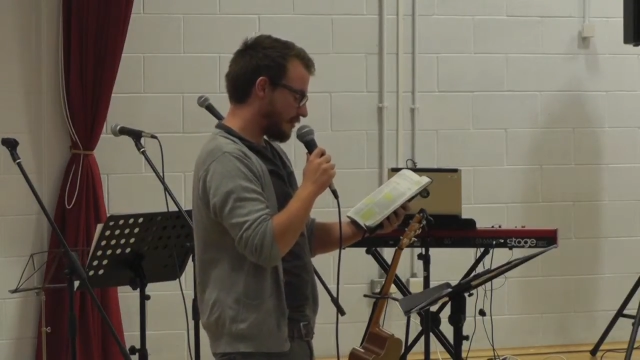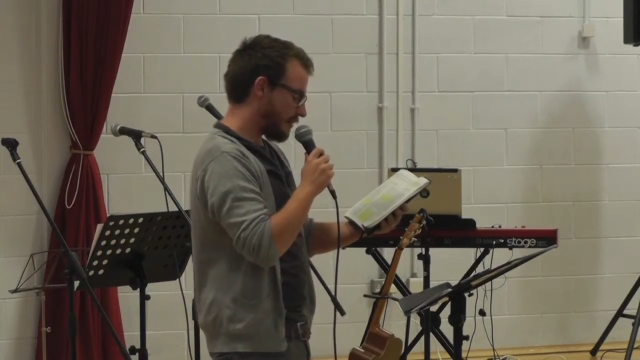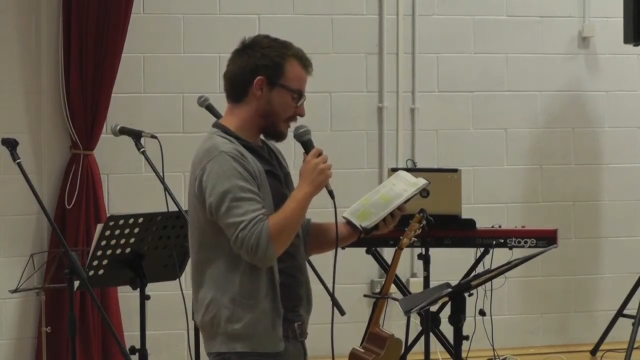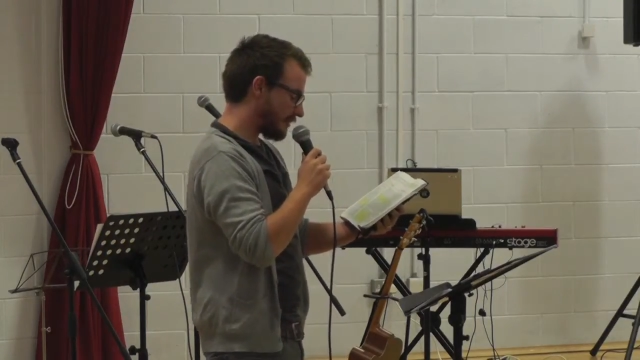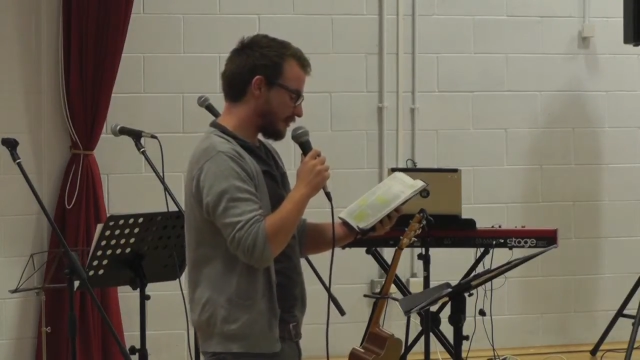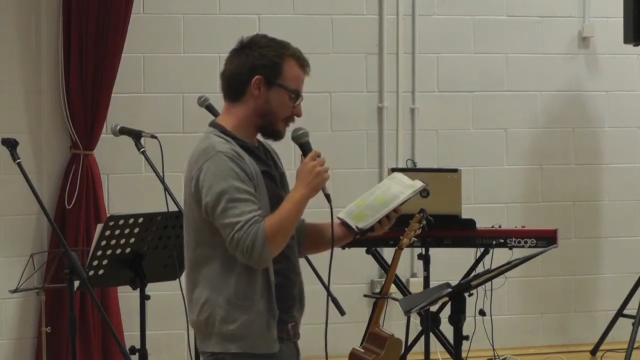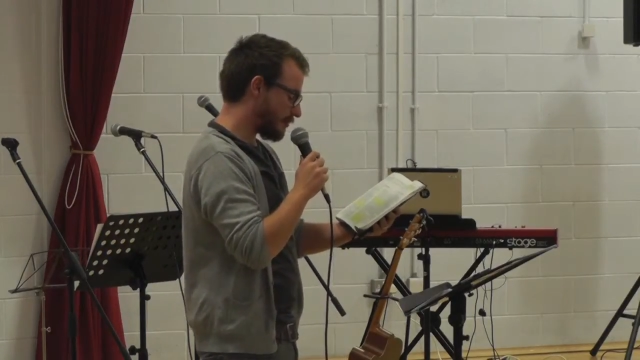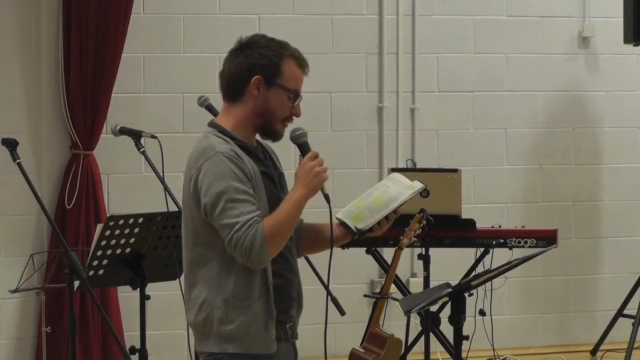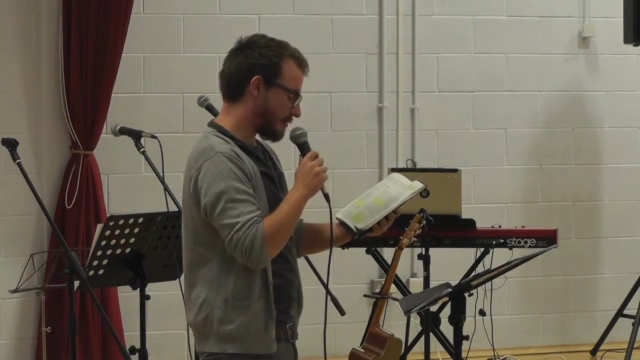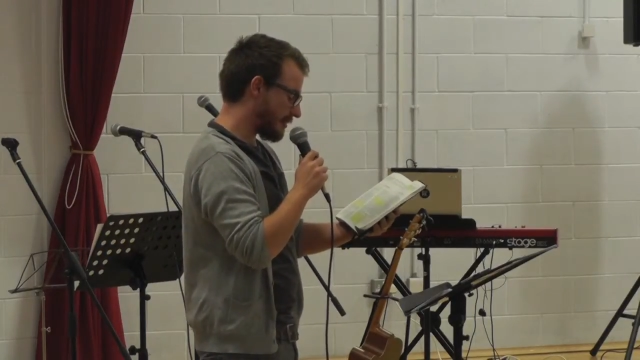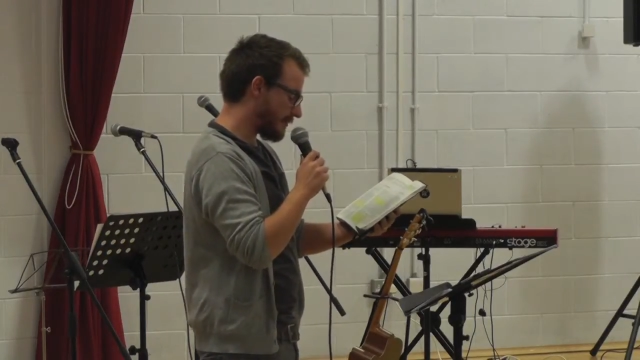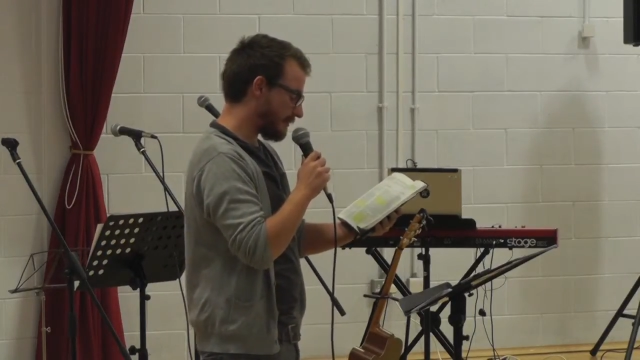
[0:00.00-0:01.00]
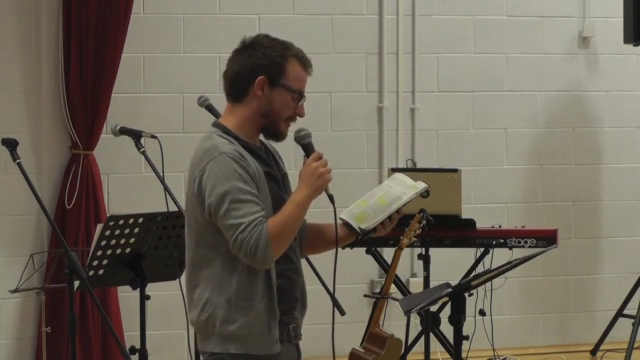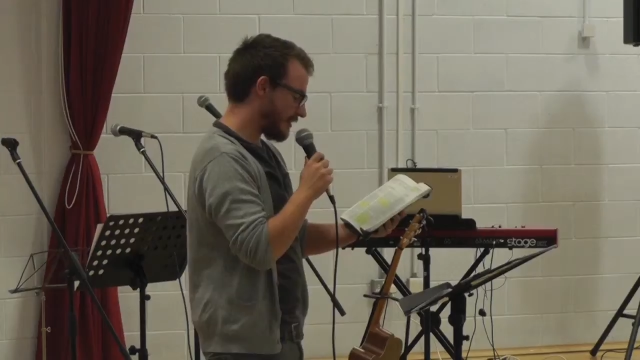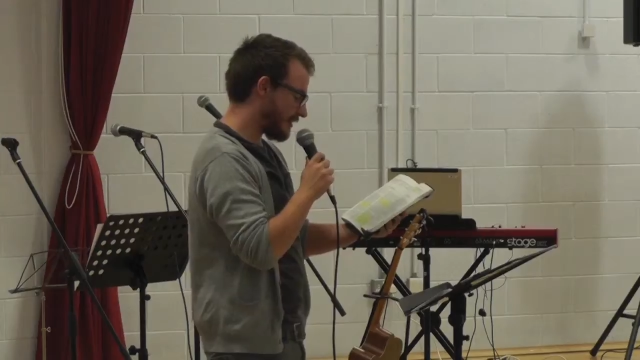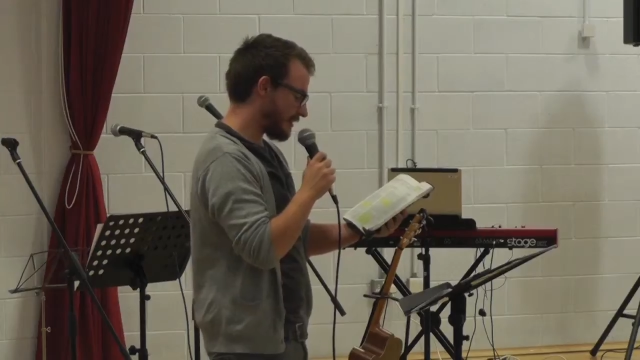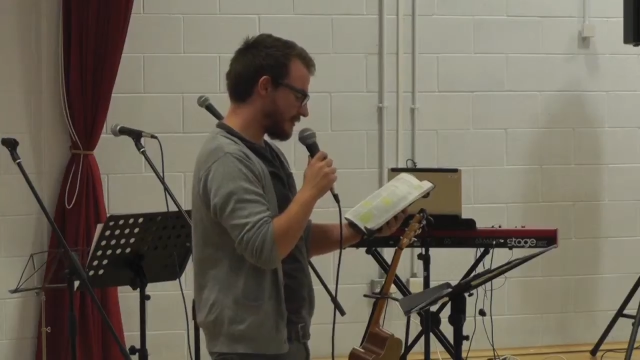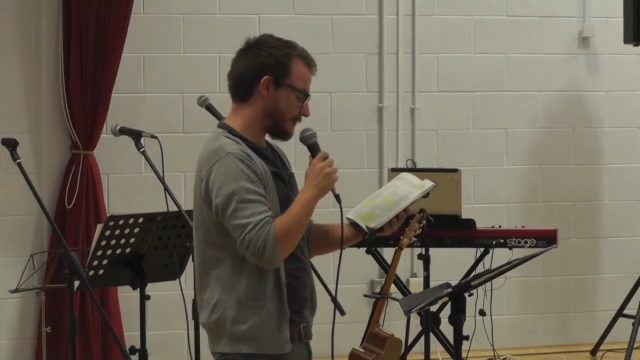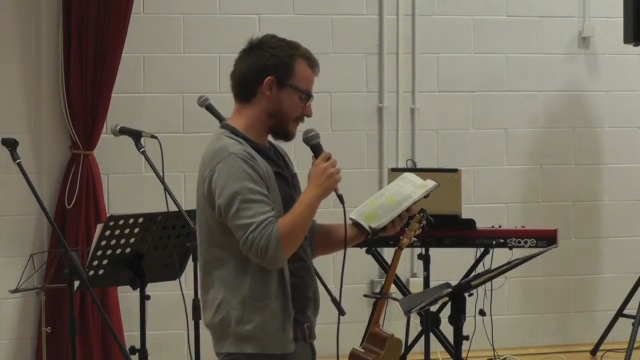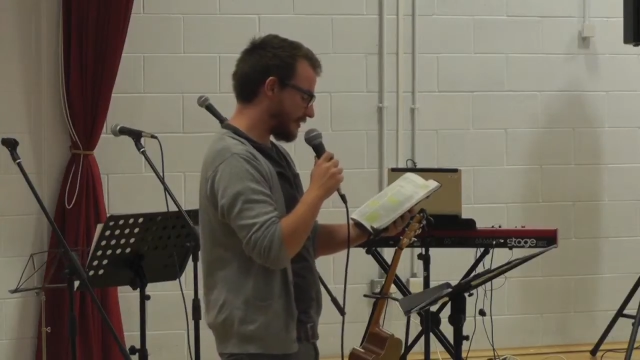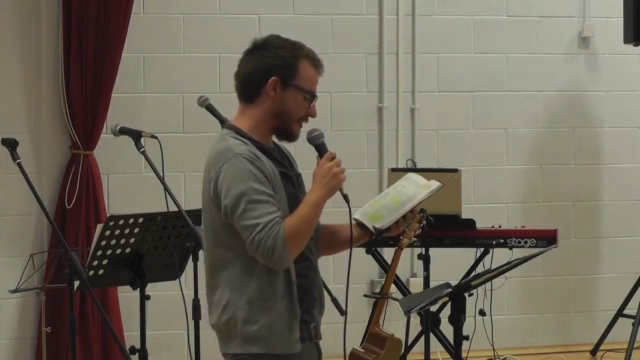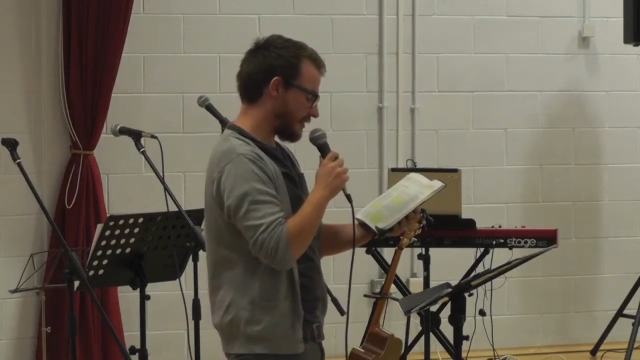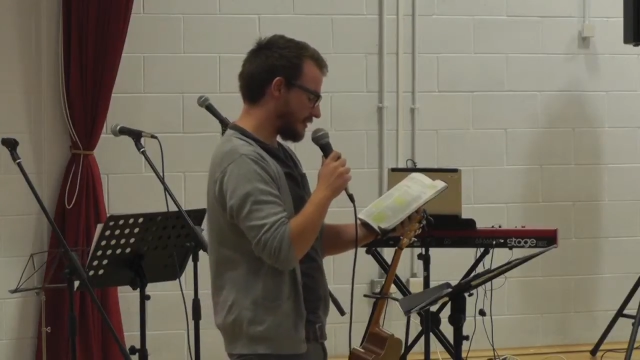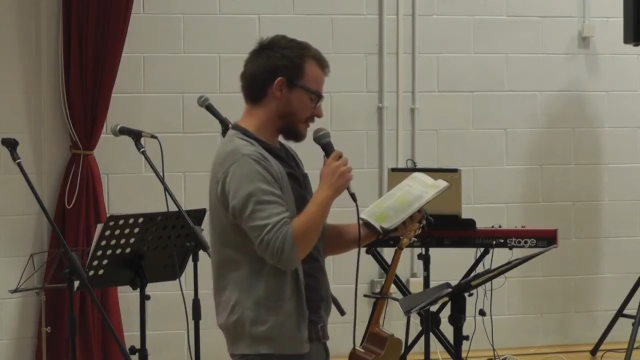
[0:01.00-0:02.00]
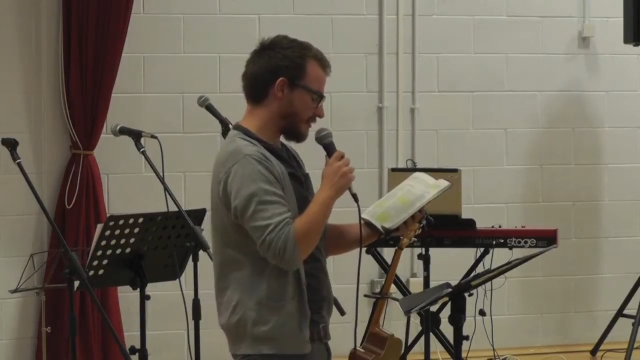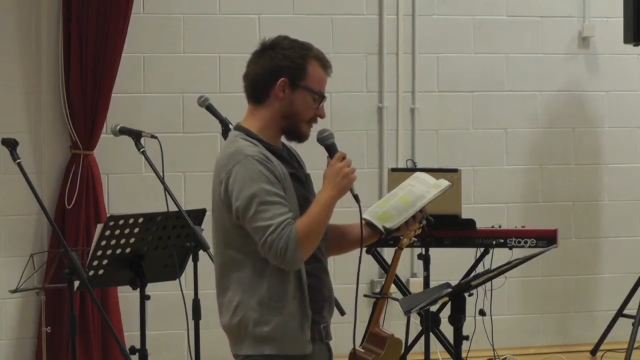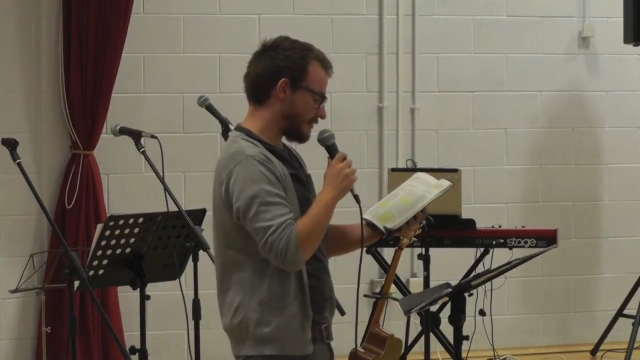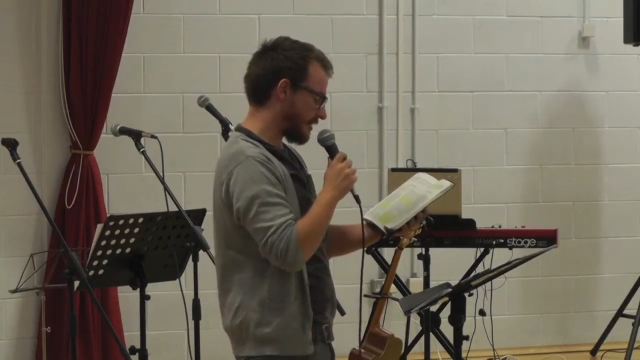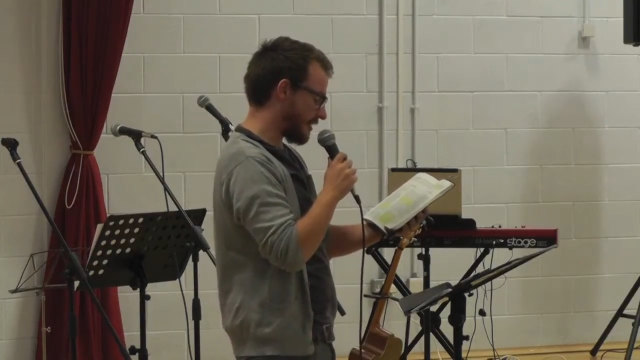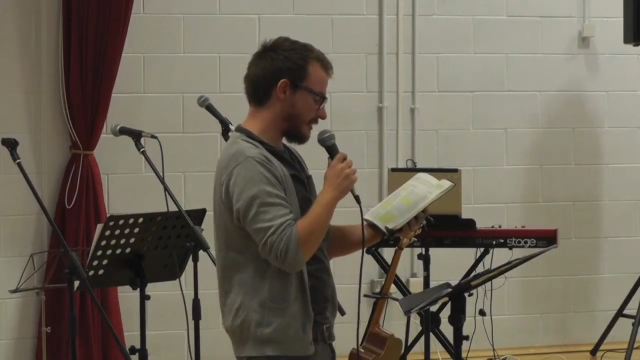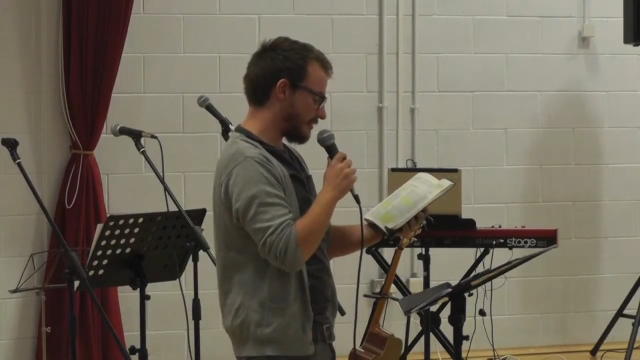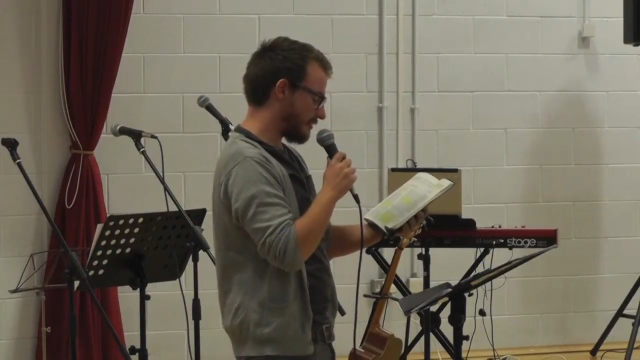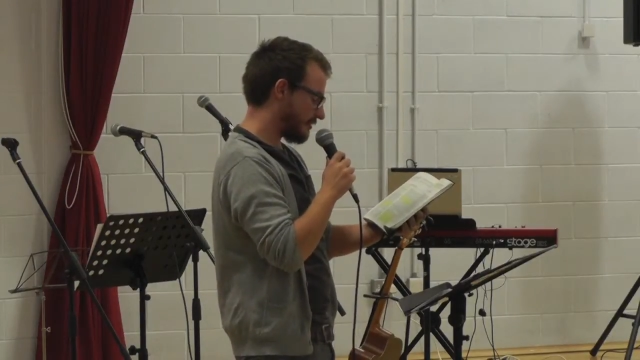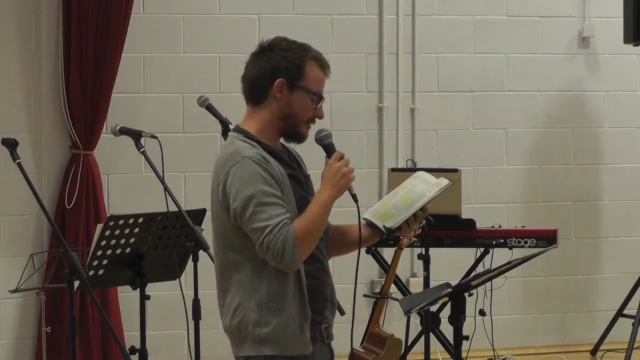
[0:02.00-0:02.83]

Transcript: When I saw him, I fell at his feet as though dead.